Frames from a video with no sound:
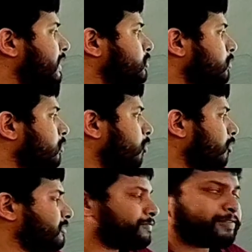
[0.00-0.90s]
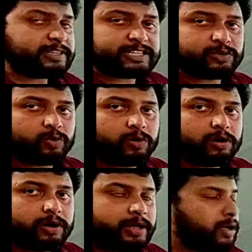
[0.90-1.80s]
letter or the first
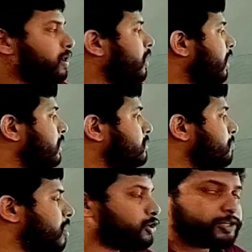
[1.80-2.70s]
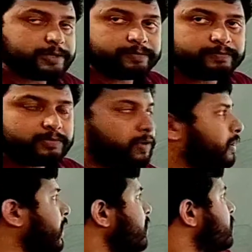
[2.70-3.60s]
word and the margin.
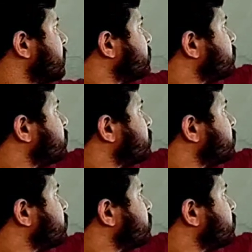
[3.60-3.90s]
Okay?